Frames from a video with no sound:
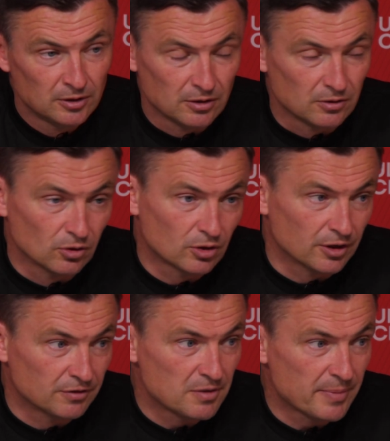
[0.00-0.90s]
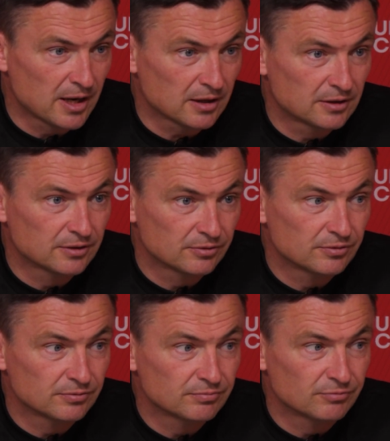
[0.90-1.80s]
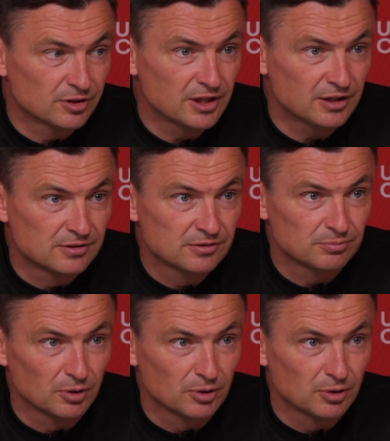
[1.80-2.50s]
And looking at it back, they did.